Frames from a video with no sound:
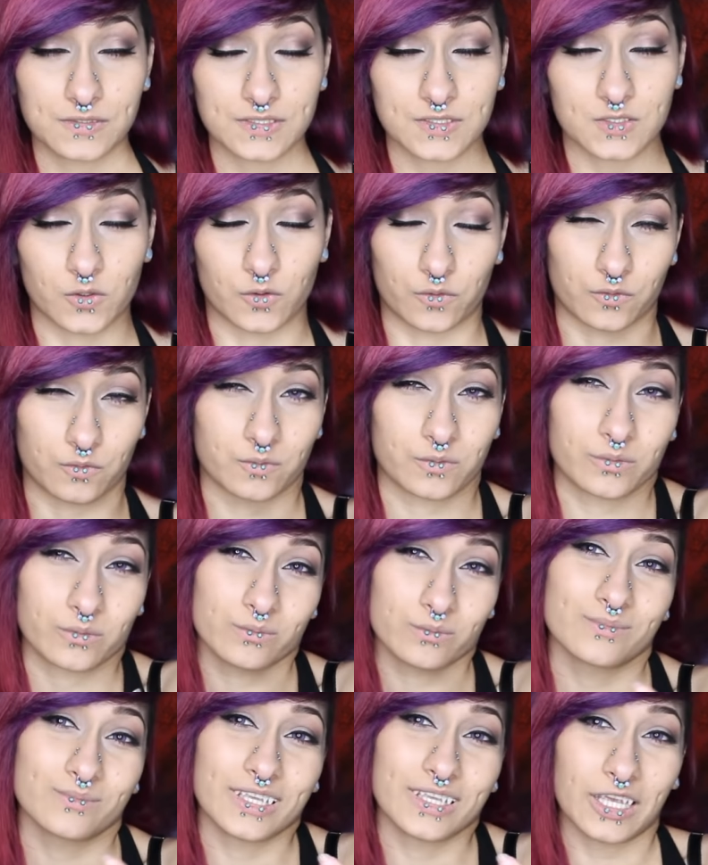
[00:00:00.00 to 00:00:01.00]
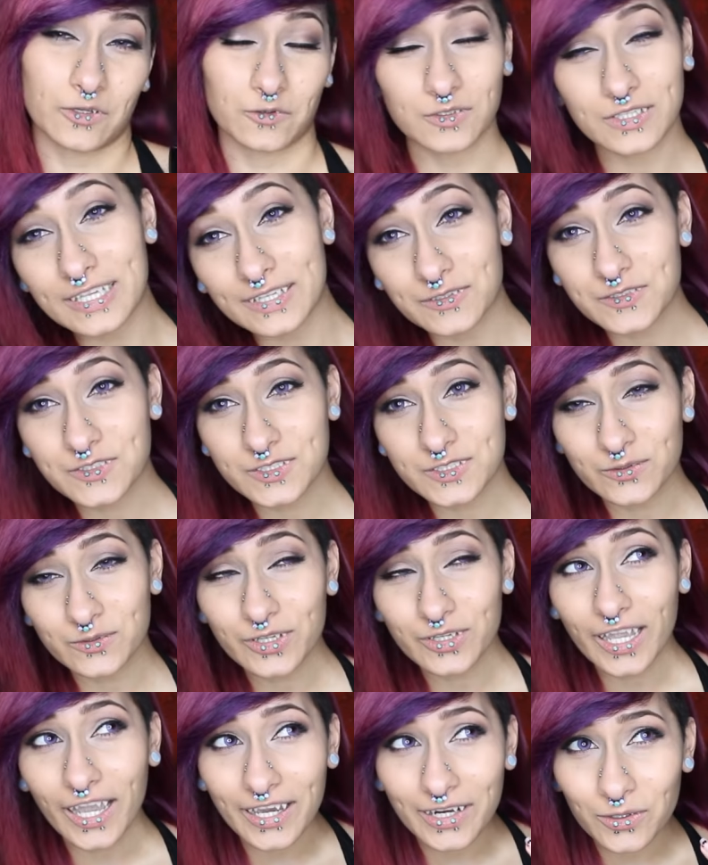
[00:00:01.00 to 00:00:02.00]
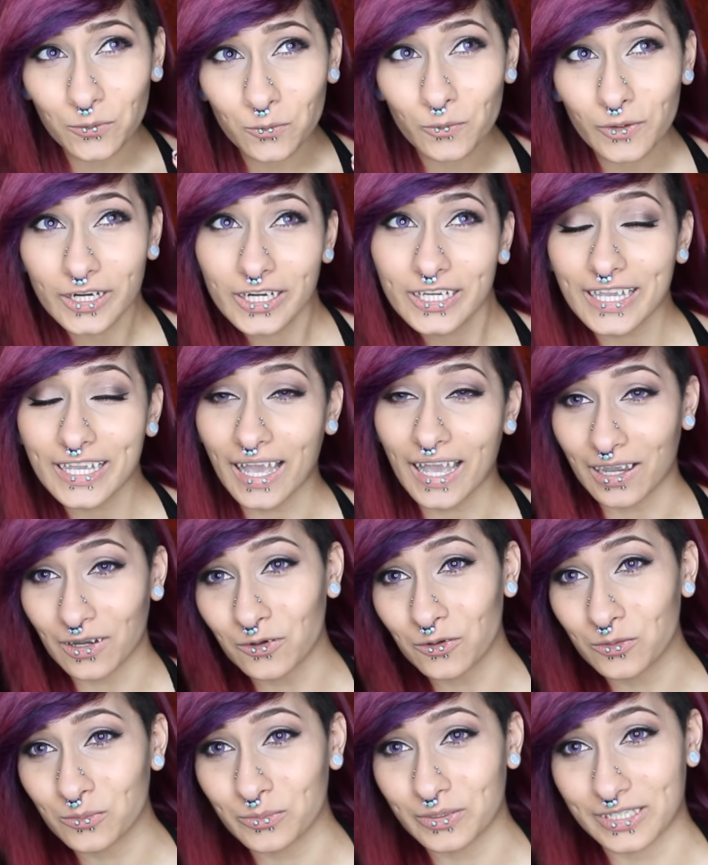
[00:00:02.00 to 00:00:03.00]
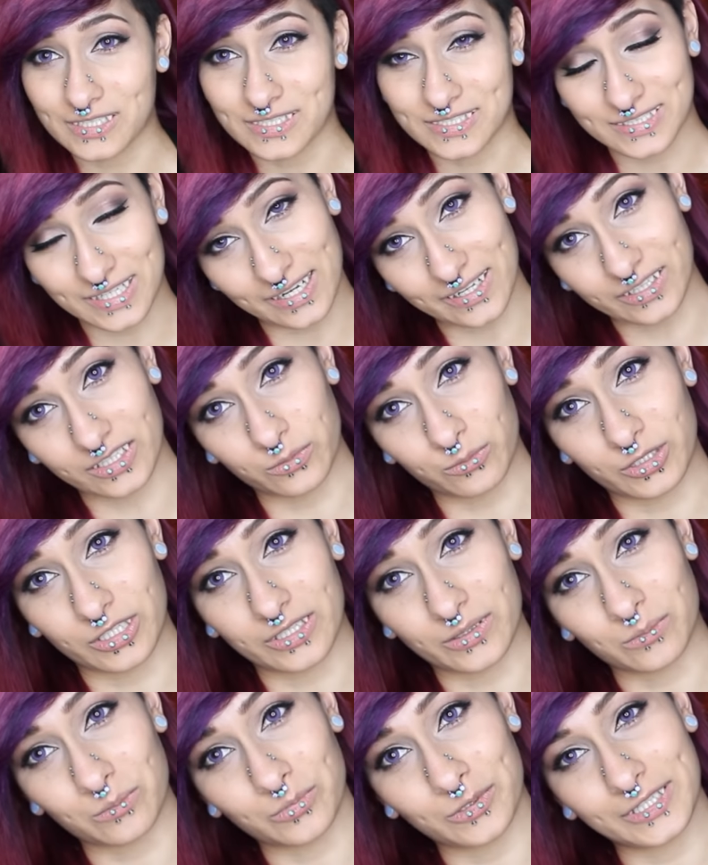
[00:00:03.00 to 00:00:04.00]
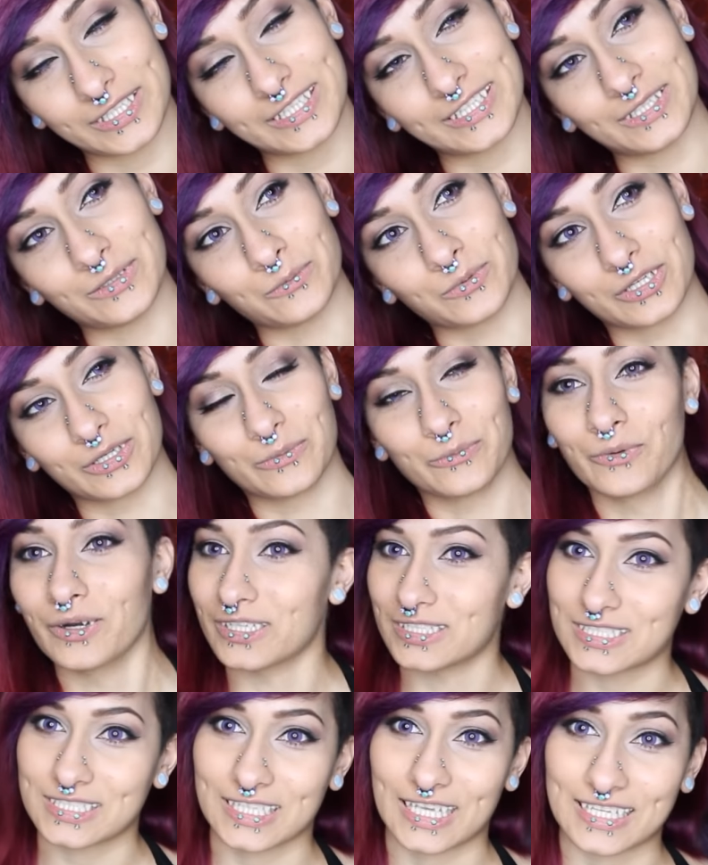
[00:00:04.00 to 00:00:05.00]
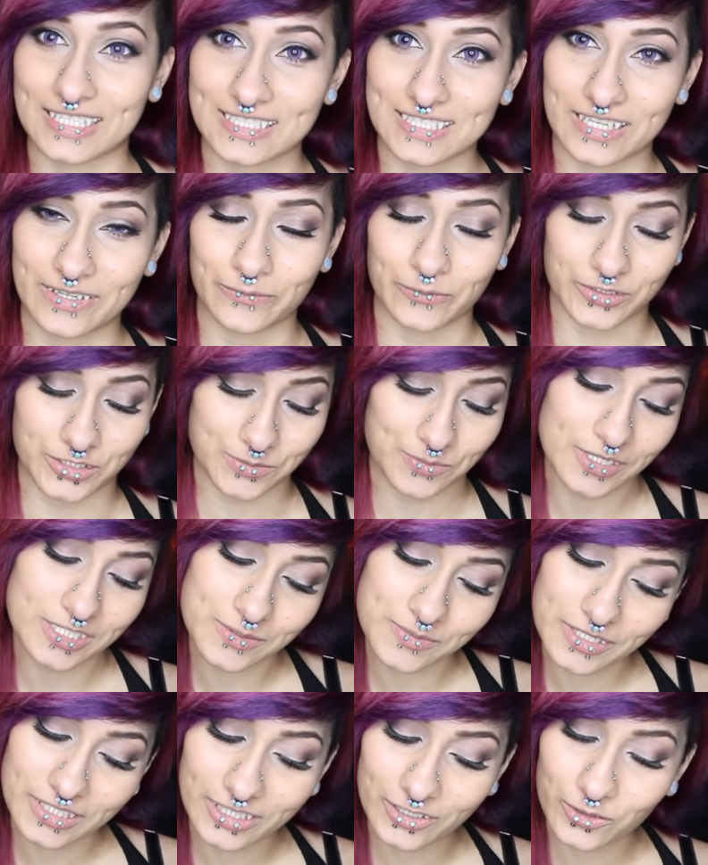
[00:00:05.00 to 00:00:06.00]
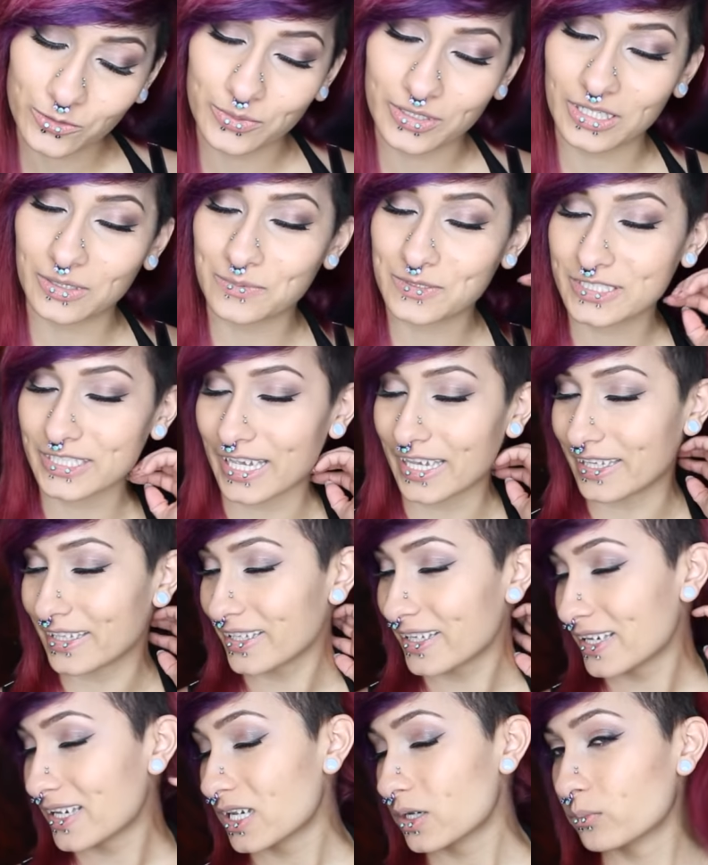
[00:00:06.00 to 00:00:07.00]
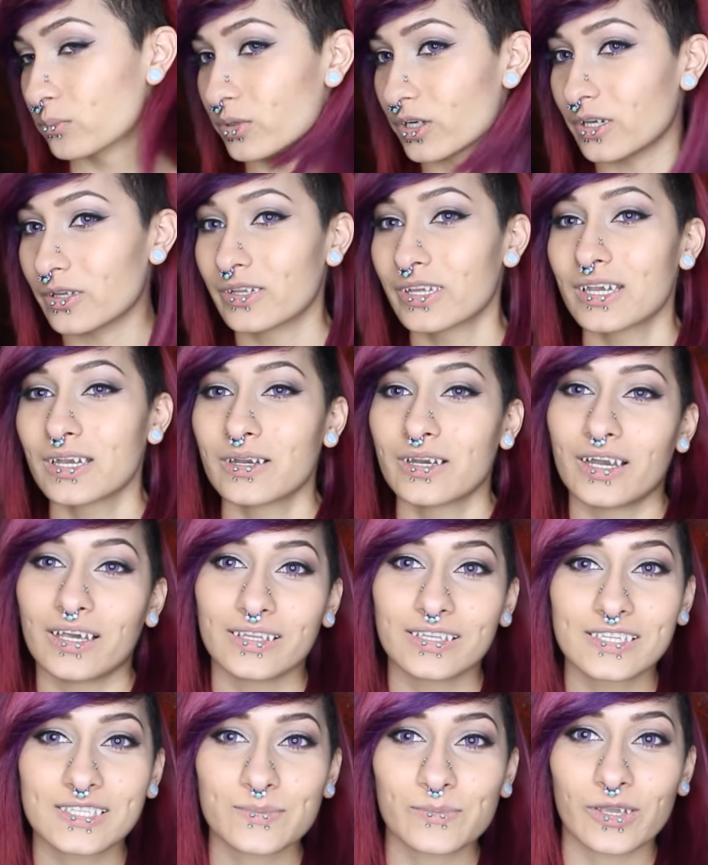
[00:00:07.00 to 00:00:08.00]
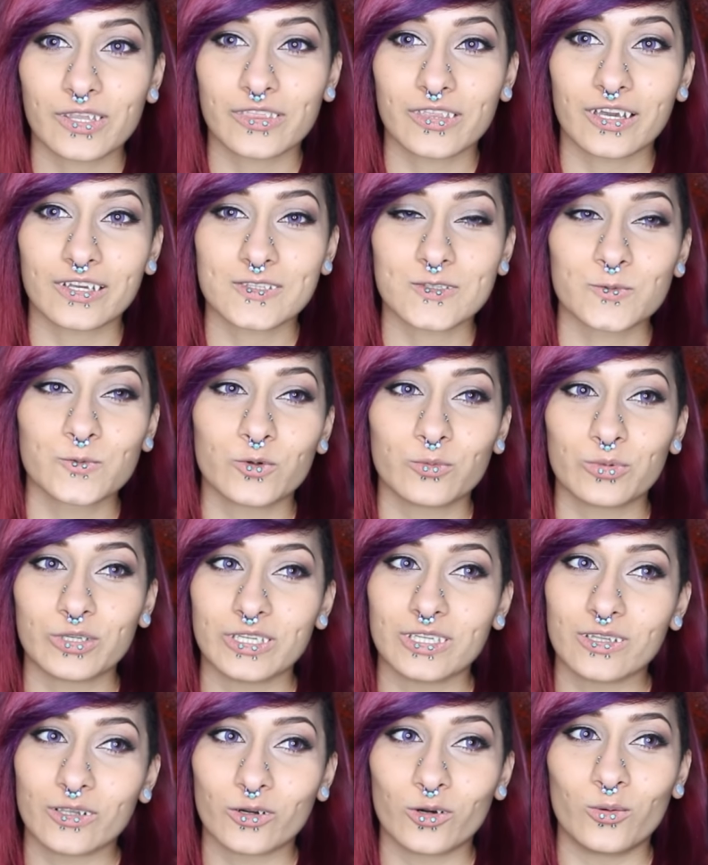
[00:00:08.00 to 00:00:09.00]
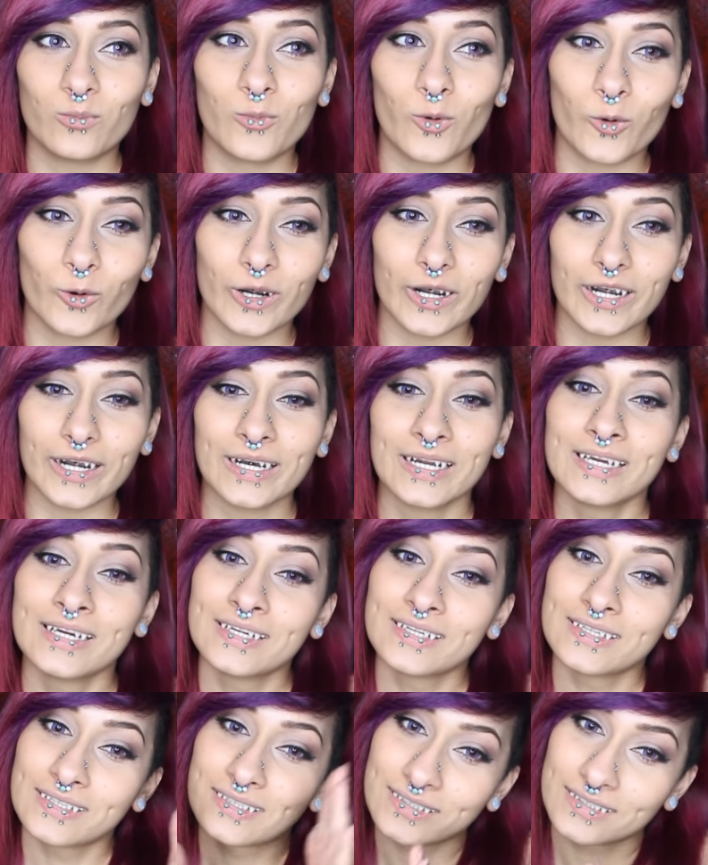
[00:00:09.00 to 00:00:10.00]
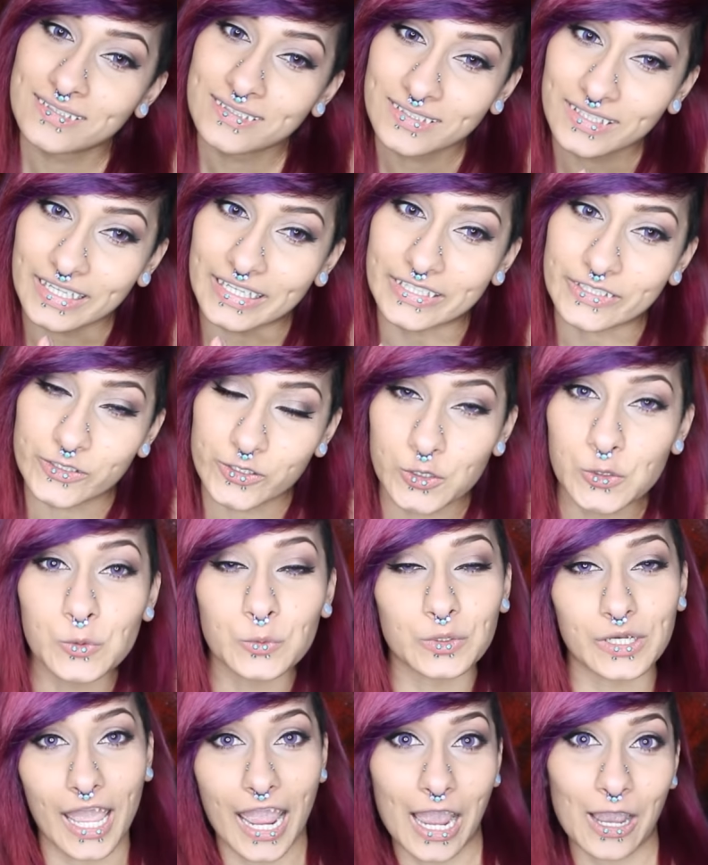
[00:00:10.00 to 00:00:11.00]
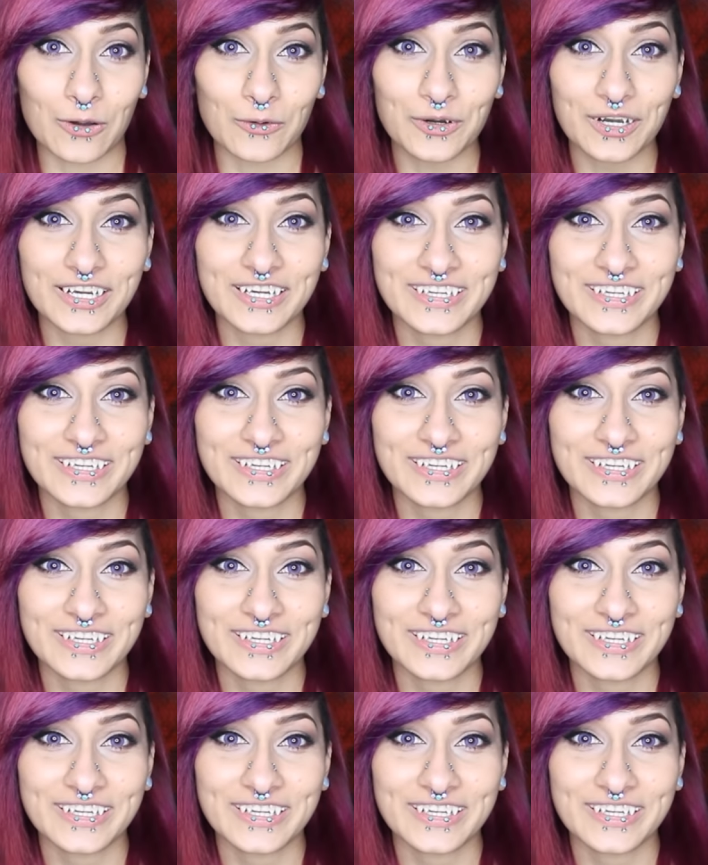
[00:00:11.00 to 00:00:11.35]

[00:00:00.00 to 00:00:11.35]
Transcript: So it'll still kind of work out, but it's not gonna be completely what it was last time, which makes me a little bit upset, but at least my thoughts will be a little more in tune now.